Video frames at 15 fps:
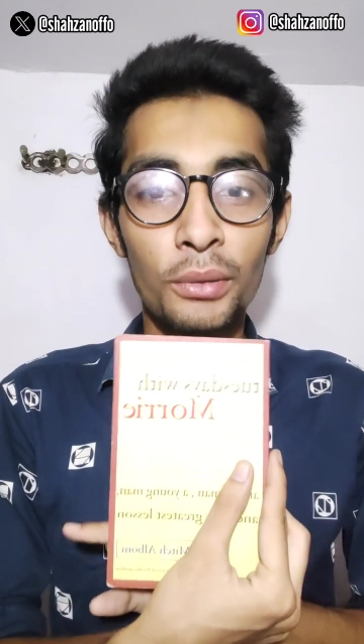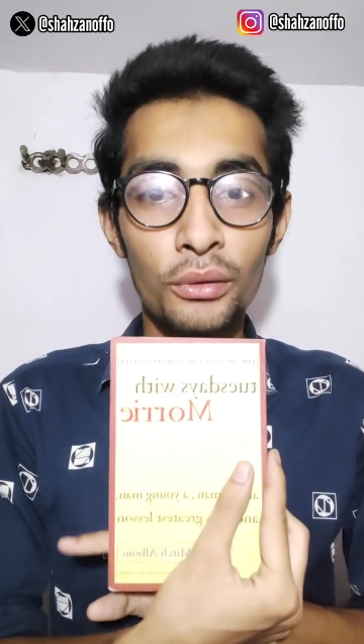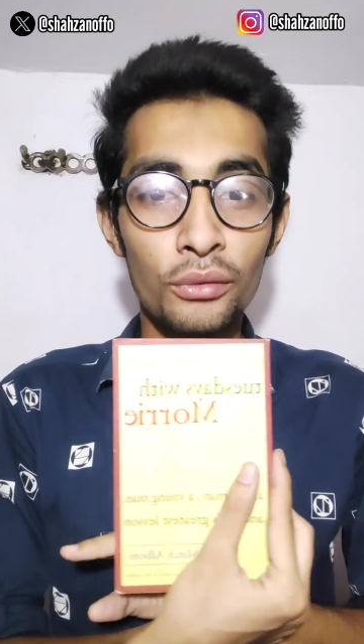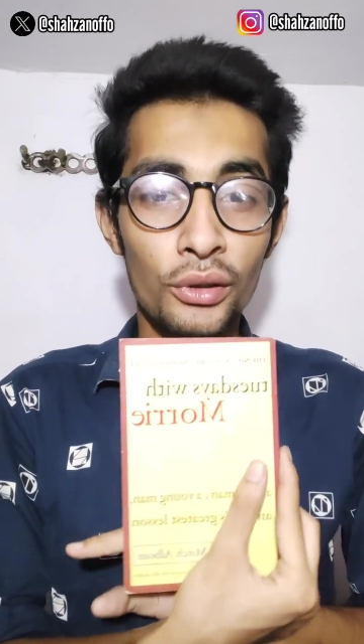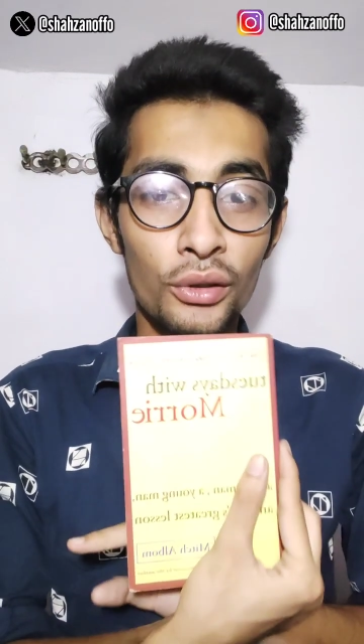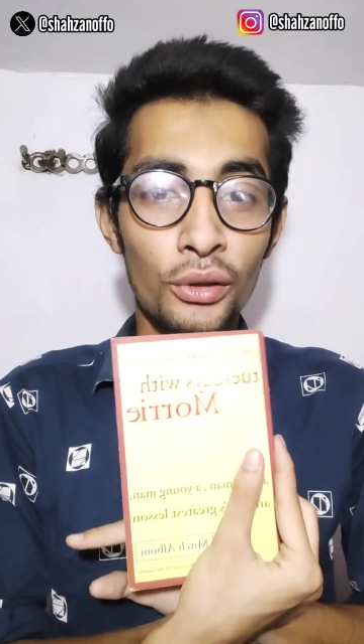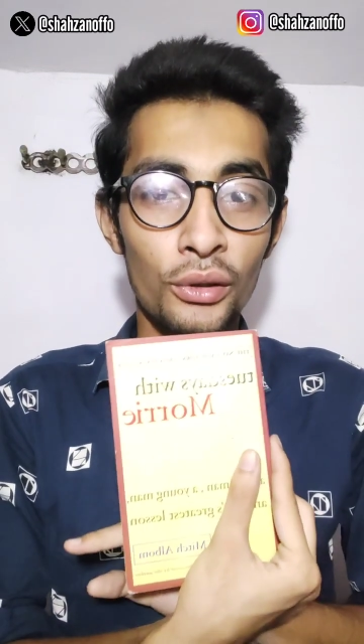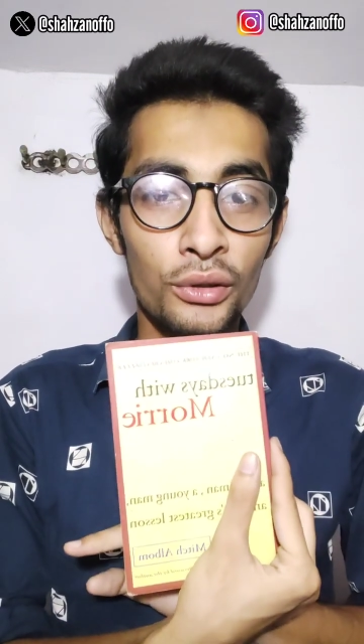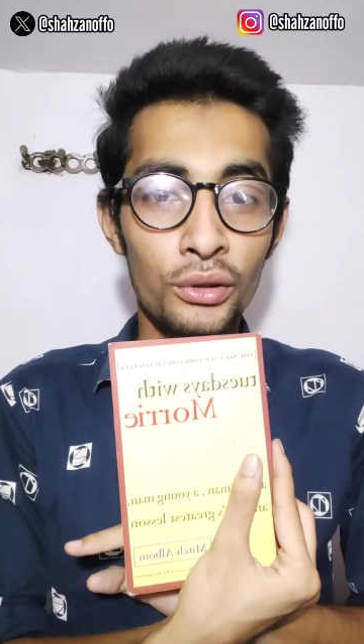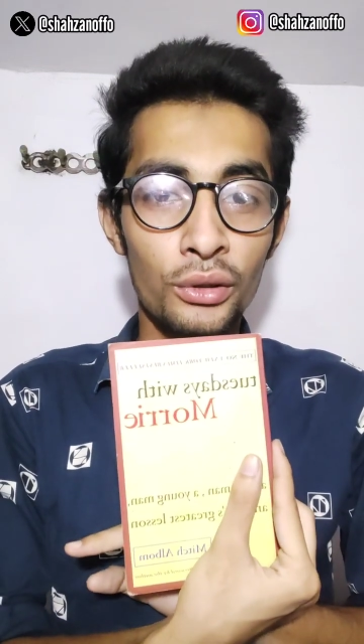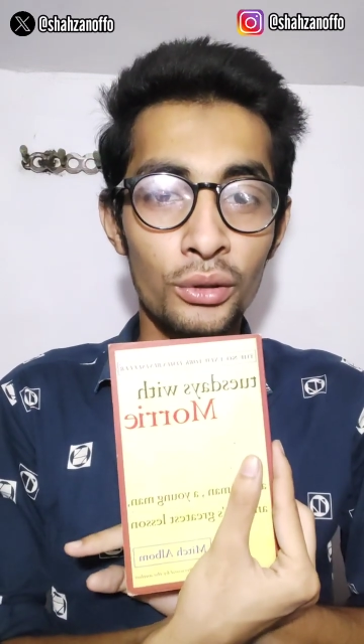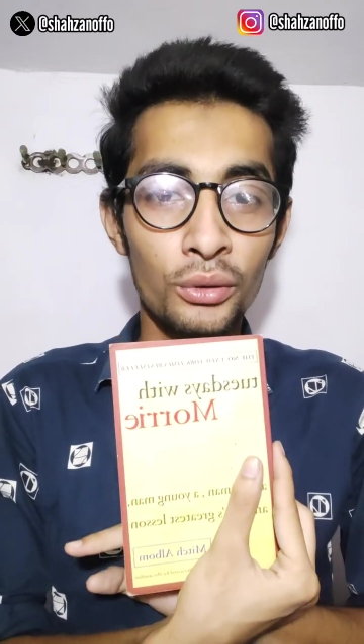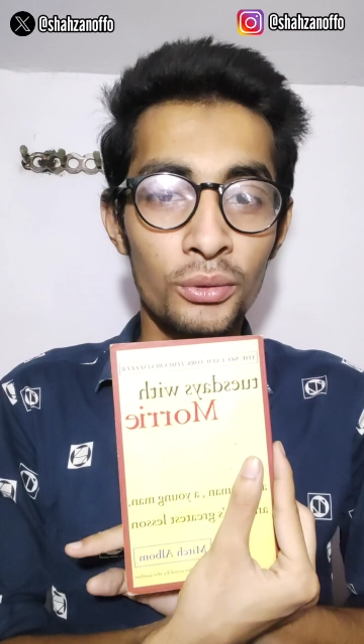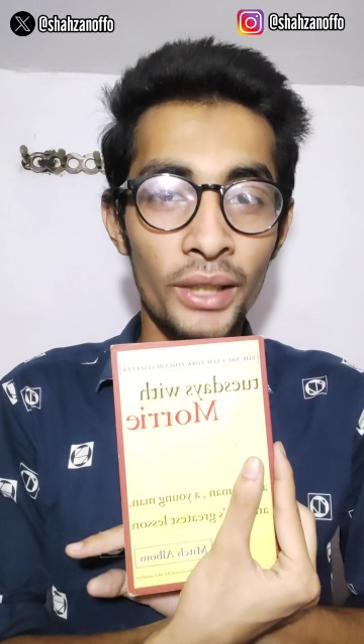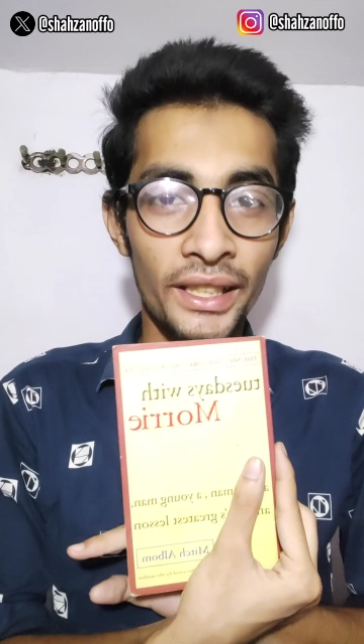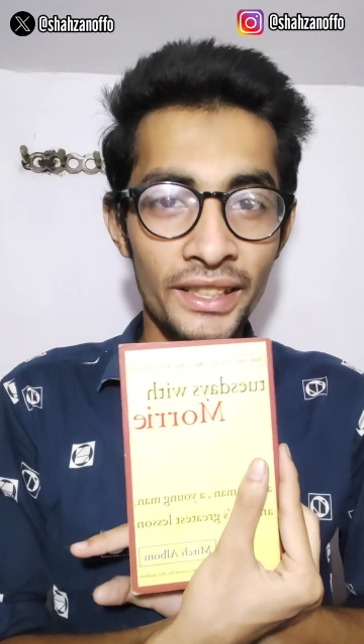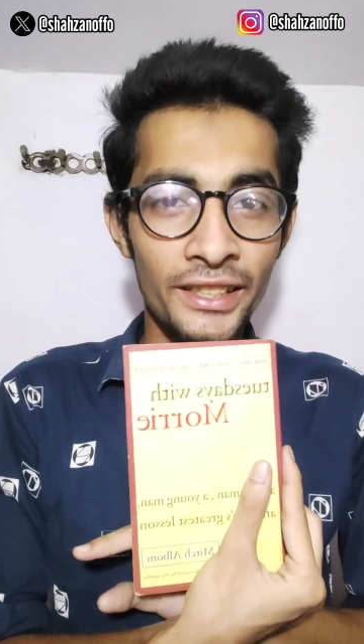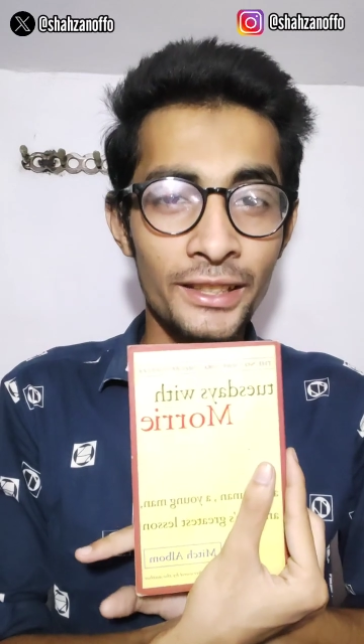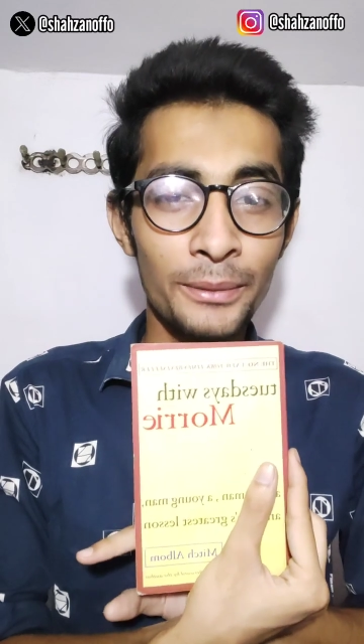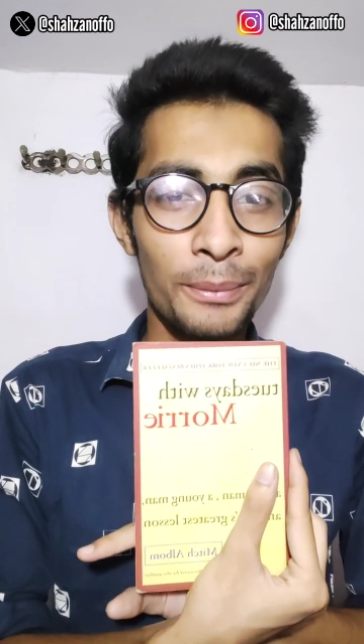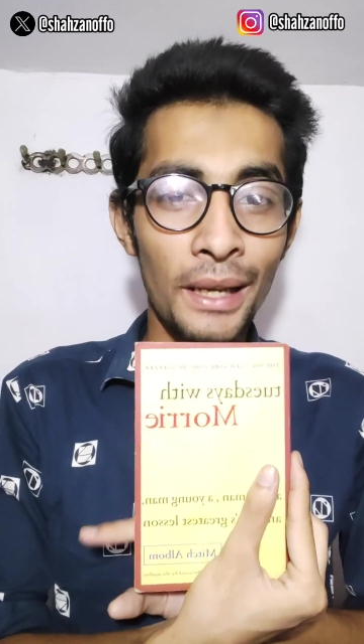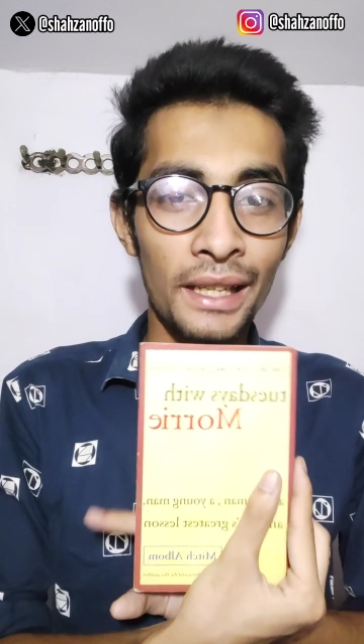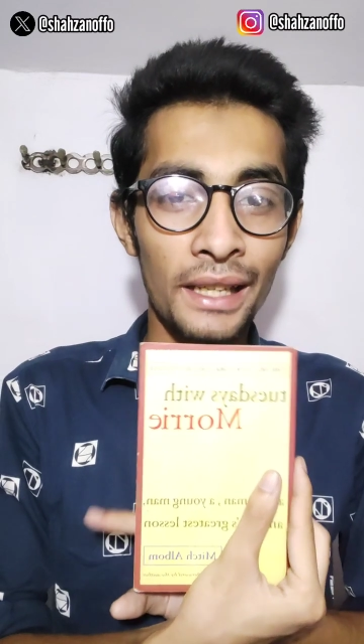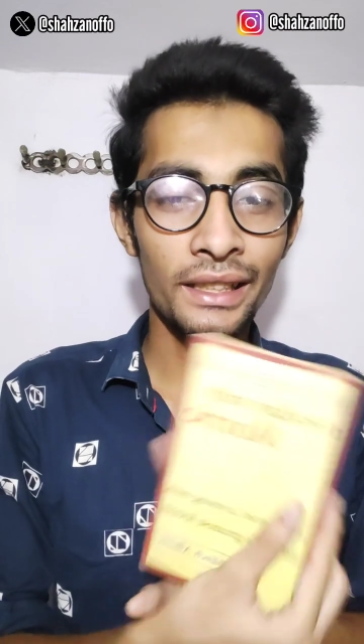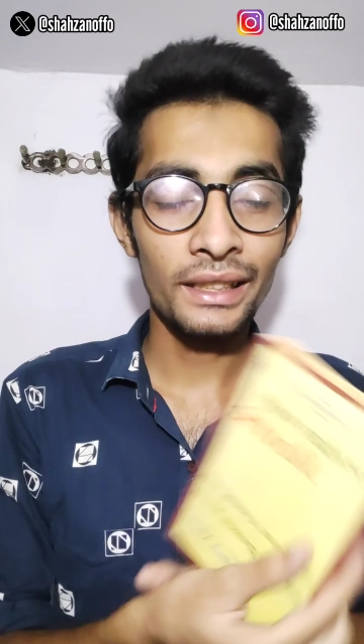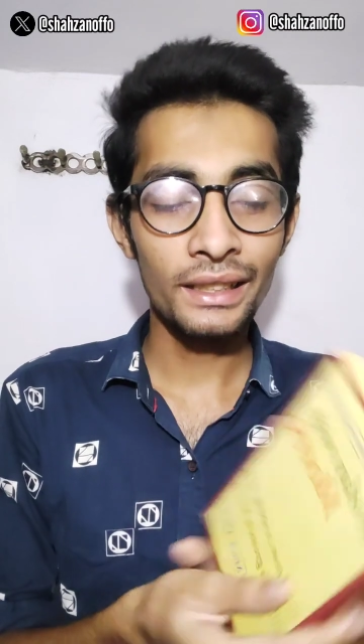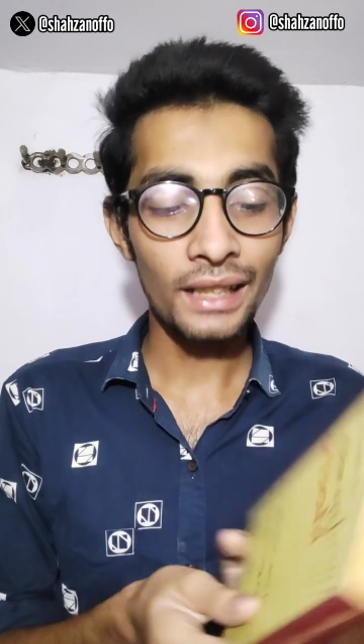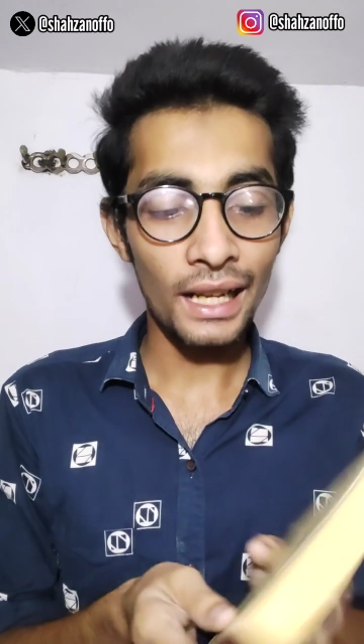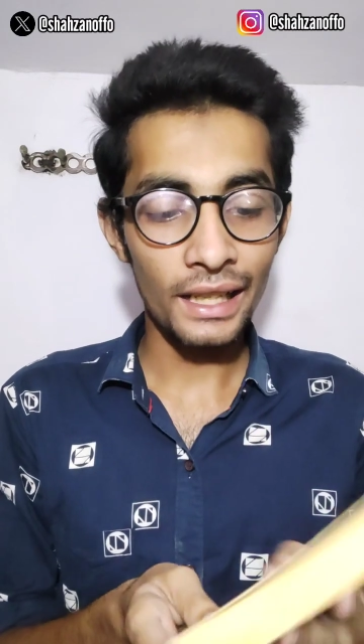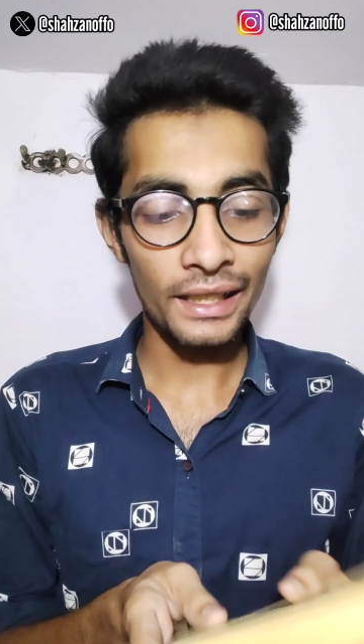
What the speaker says: book was also quite inspiring.